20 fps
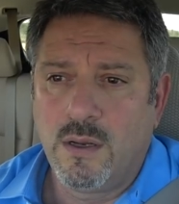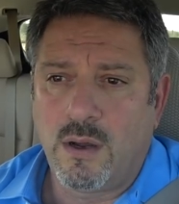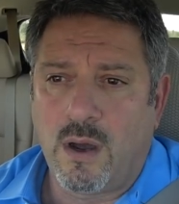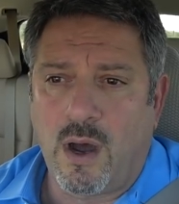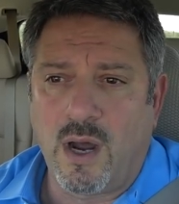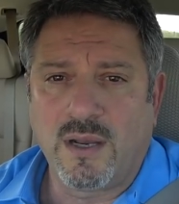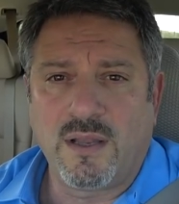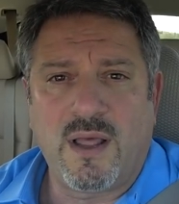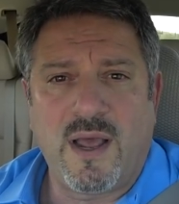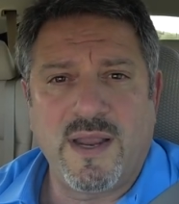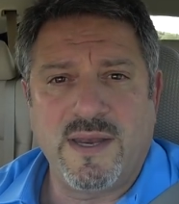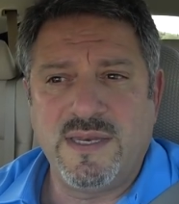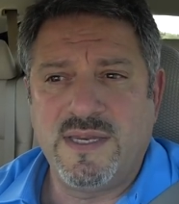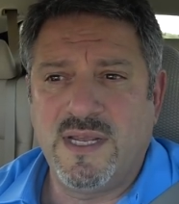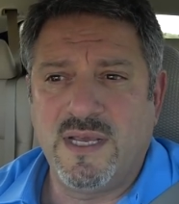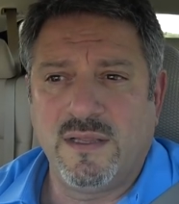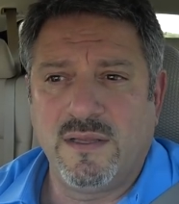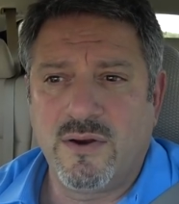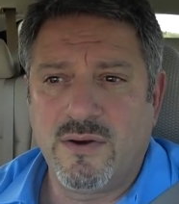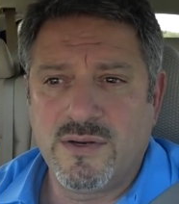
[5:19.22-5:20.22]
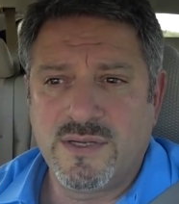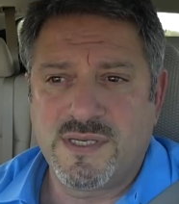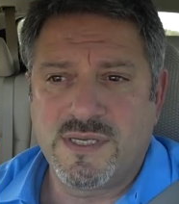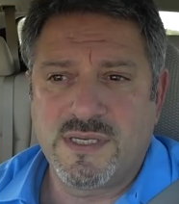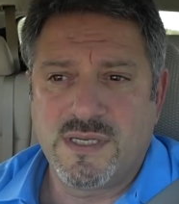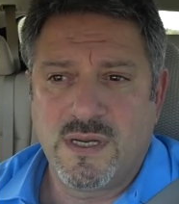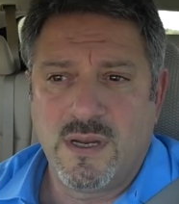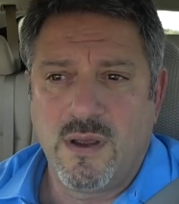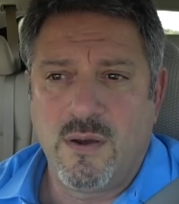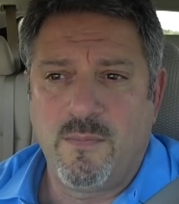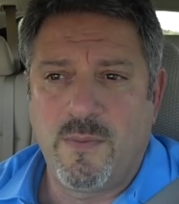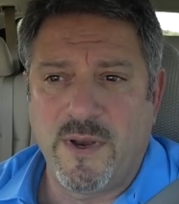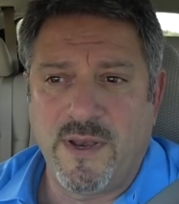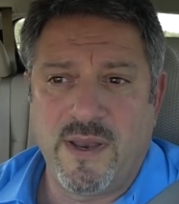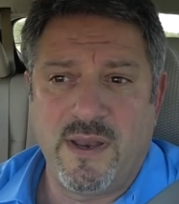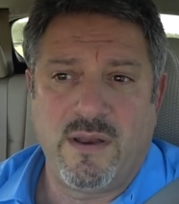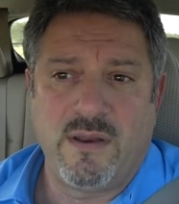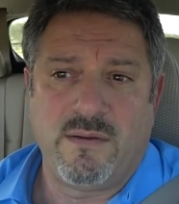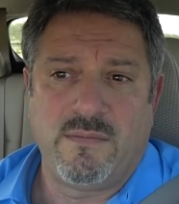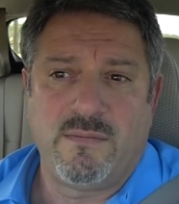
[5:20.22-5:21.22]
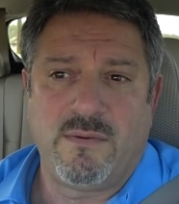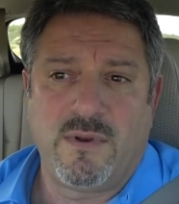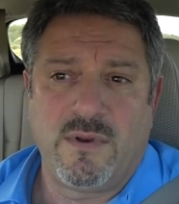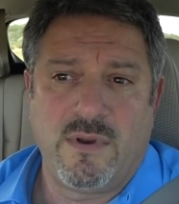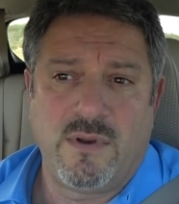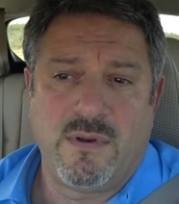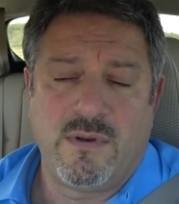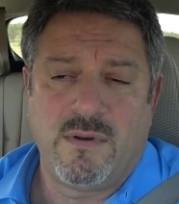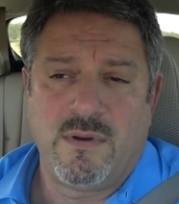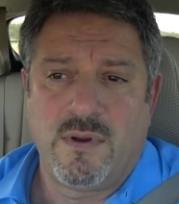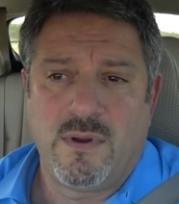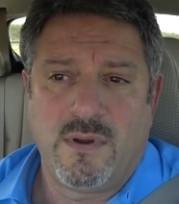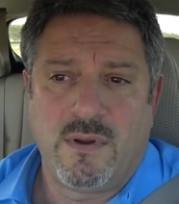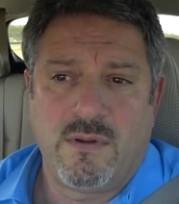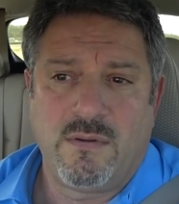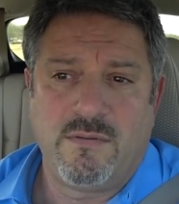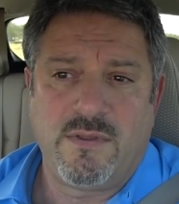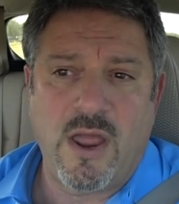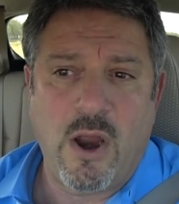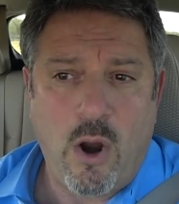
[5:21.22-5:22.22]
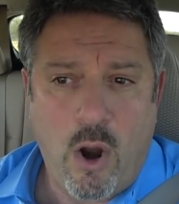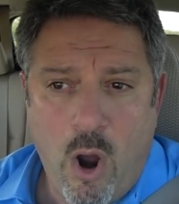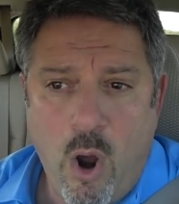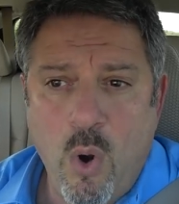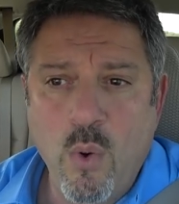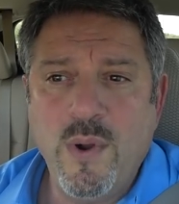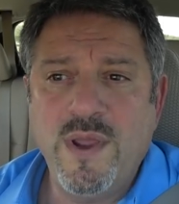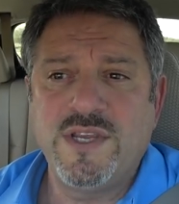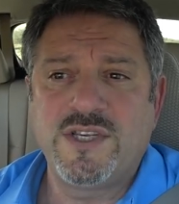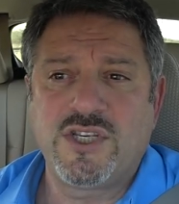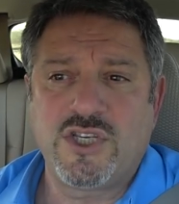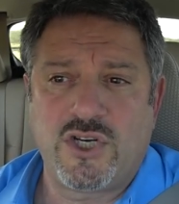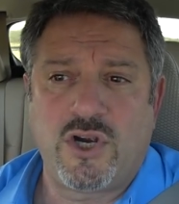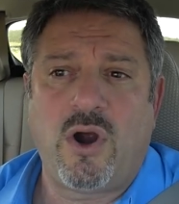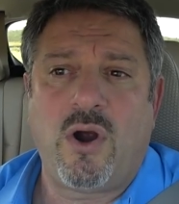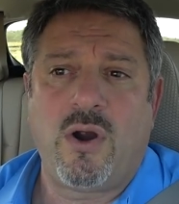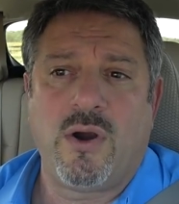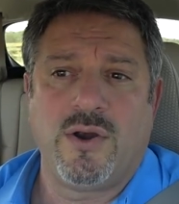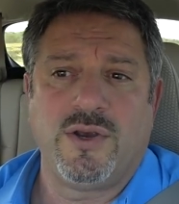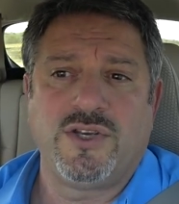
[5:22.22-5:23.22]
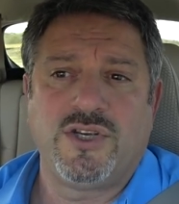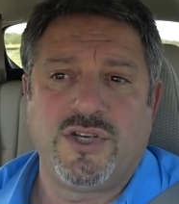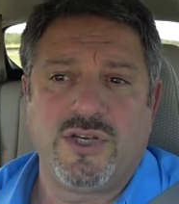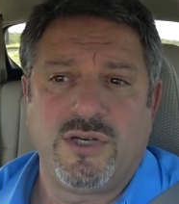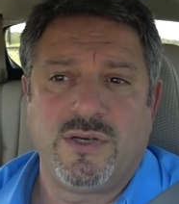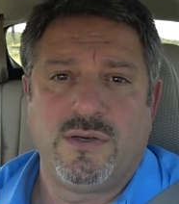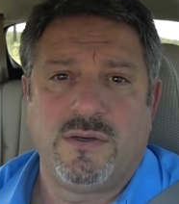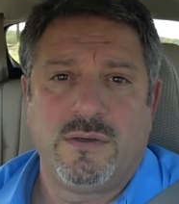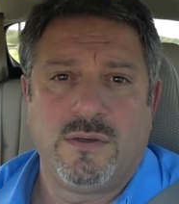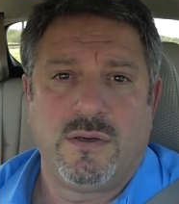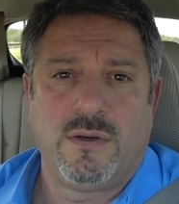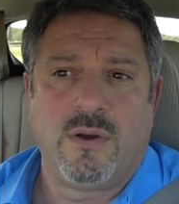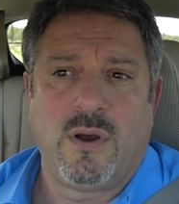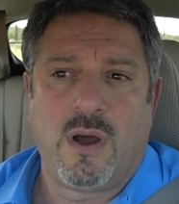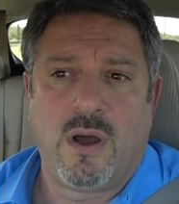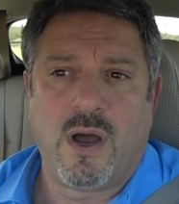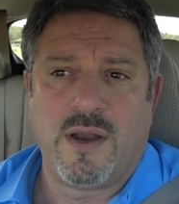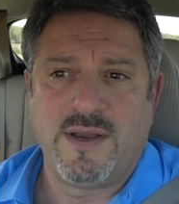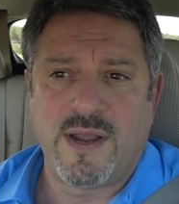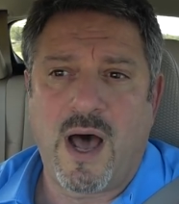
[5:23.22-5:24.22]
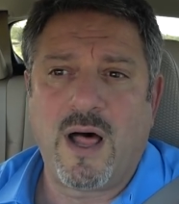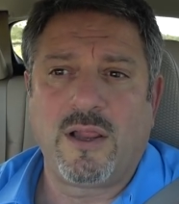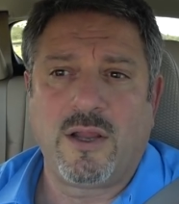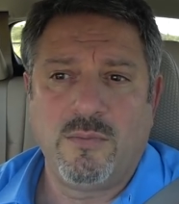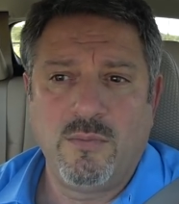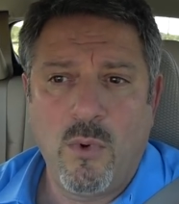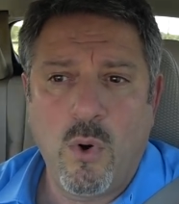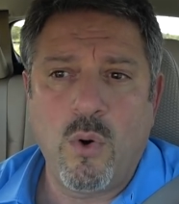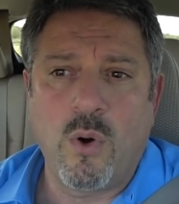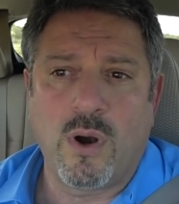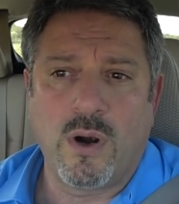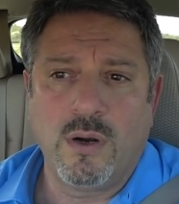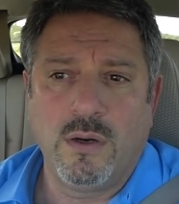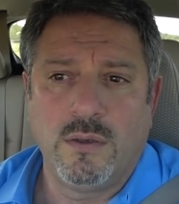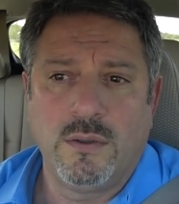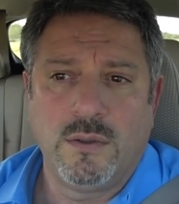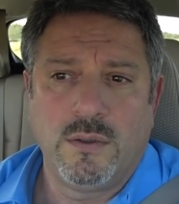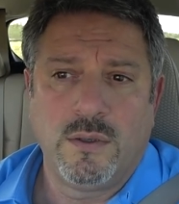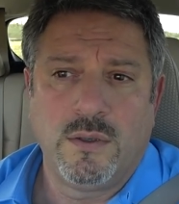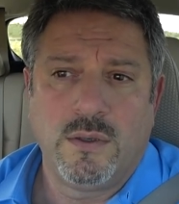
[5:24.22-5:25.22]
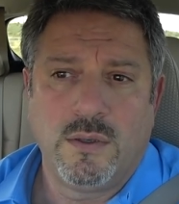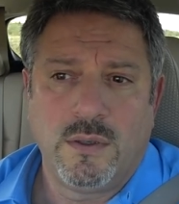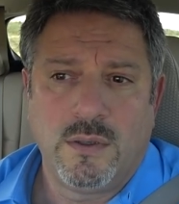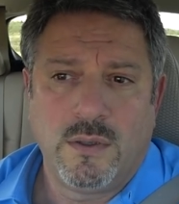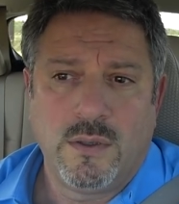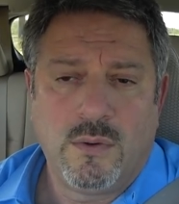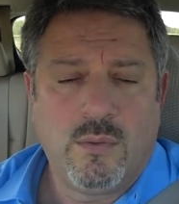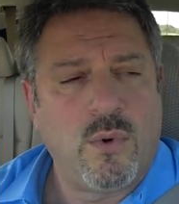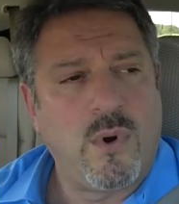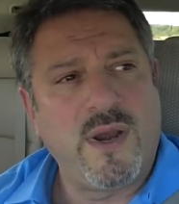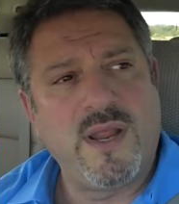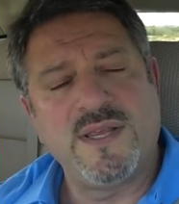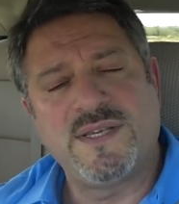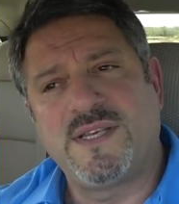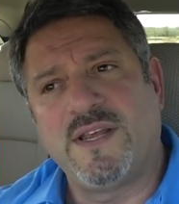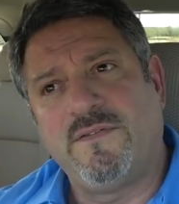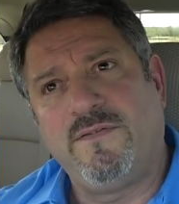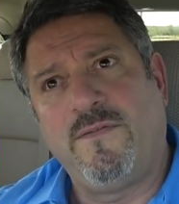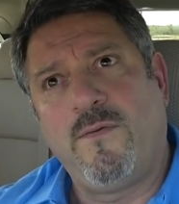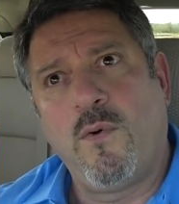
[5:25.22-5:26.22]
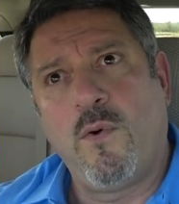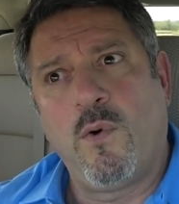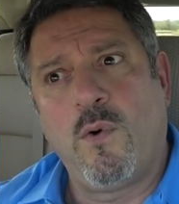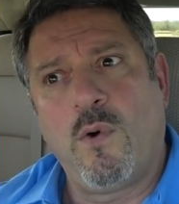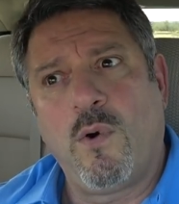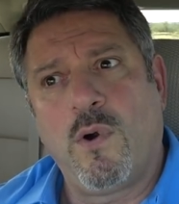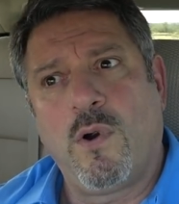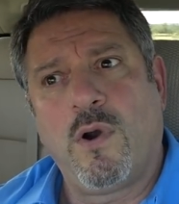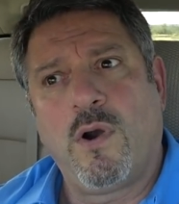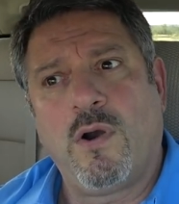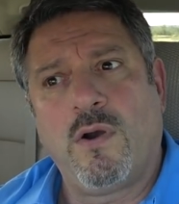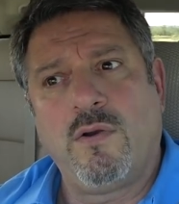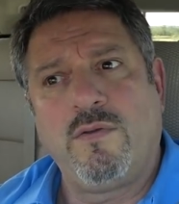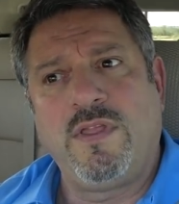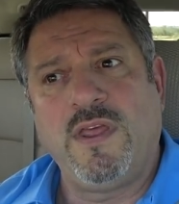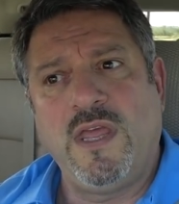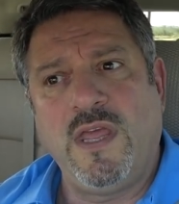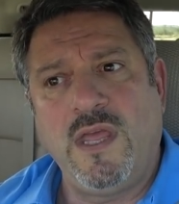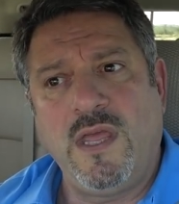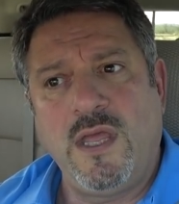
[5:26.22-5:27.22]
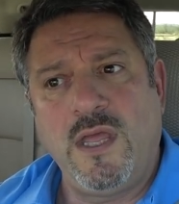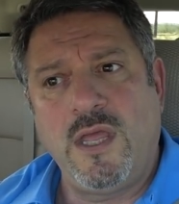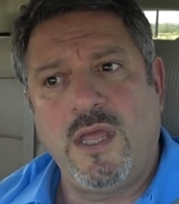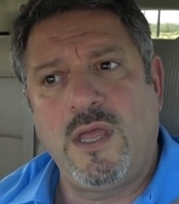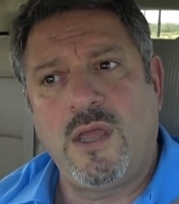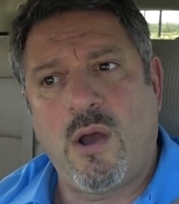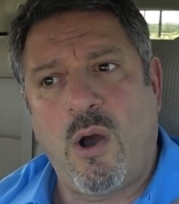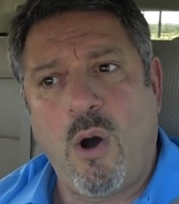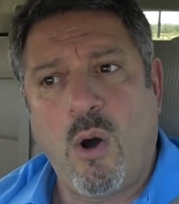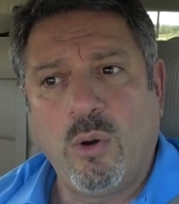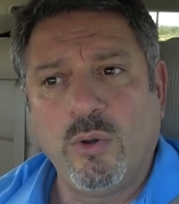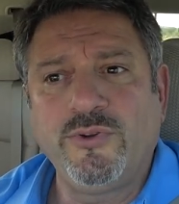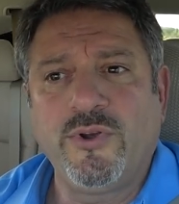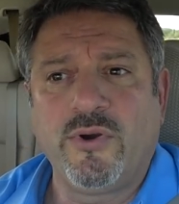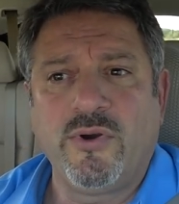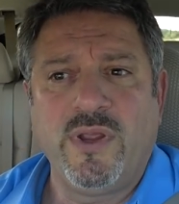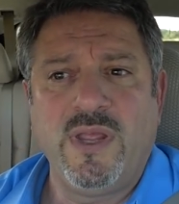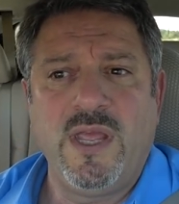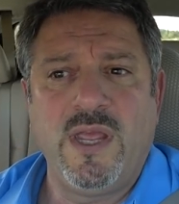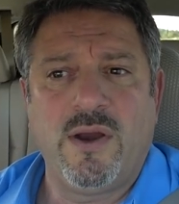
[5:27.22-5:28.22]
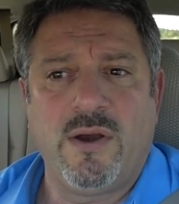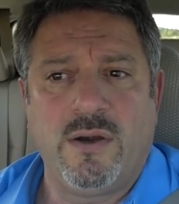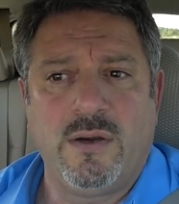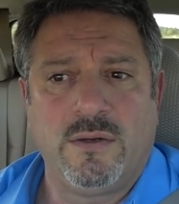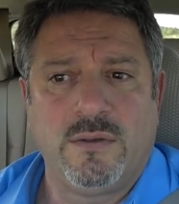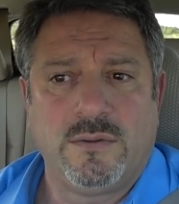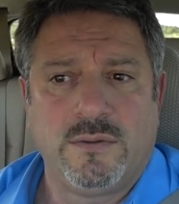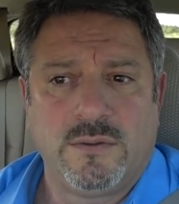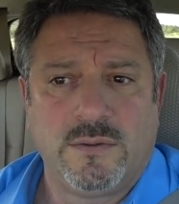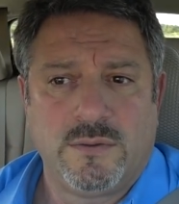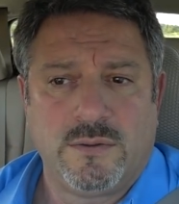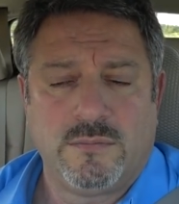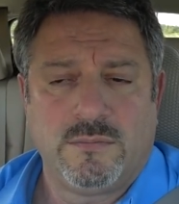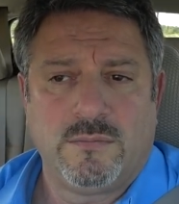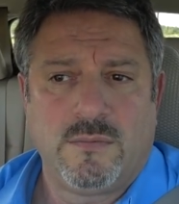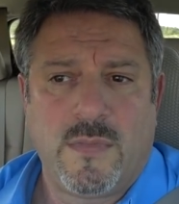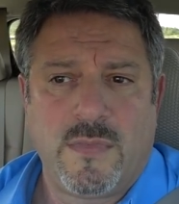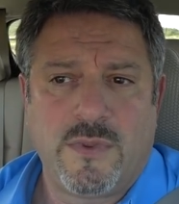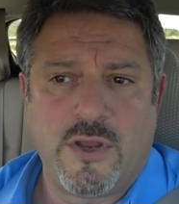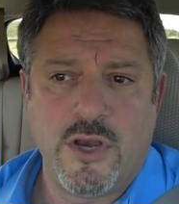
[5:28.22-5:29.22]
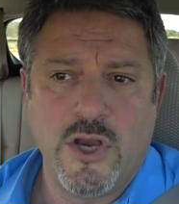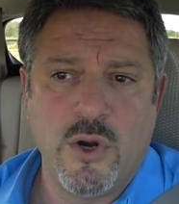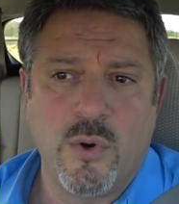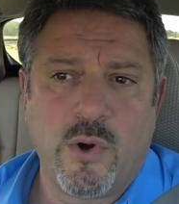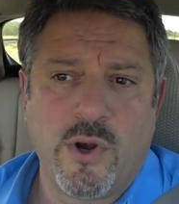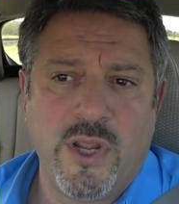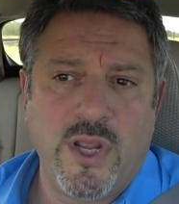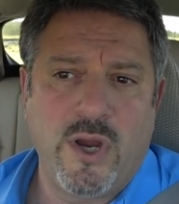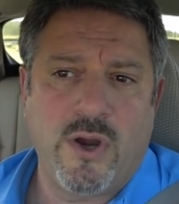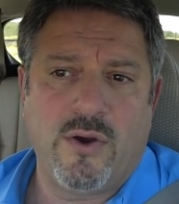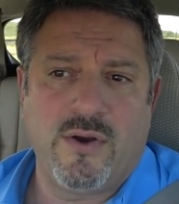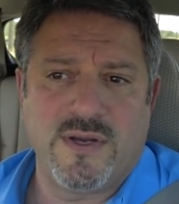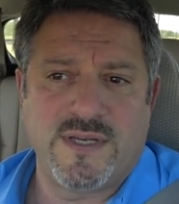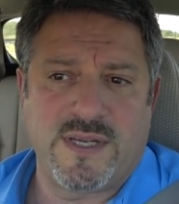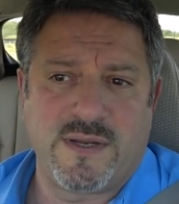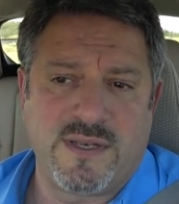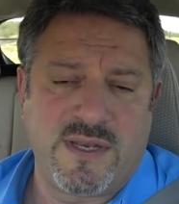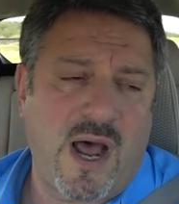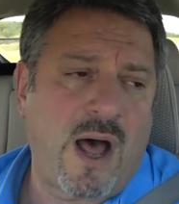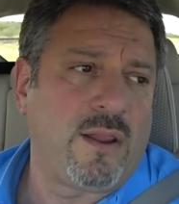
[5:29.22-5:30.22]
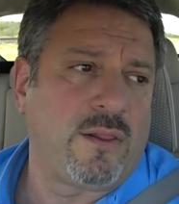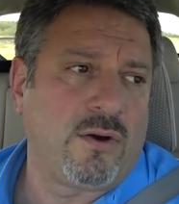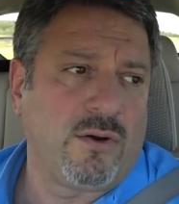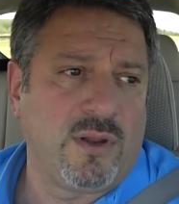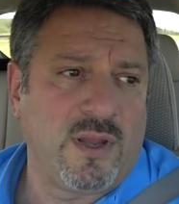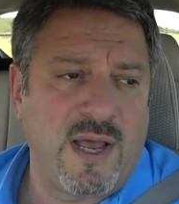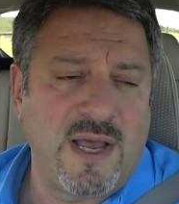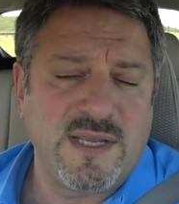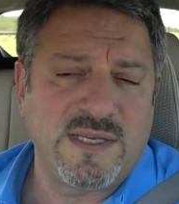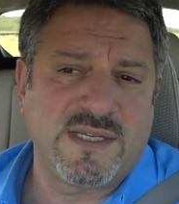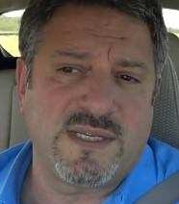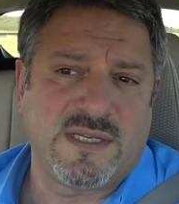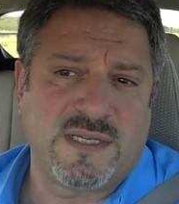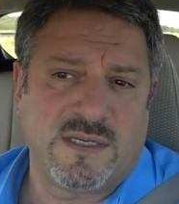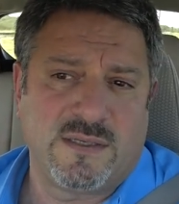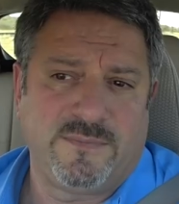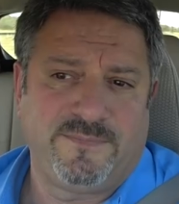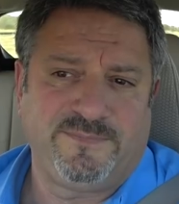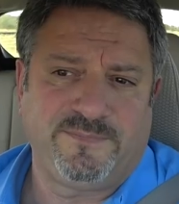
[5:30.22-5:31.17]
online dealers, but they always charge a dollar more. What is it for the older year? The newer year is a dollar less.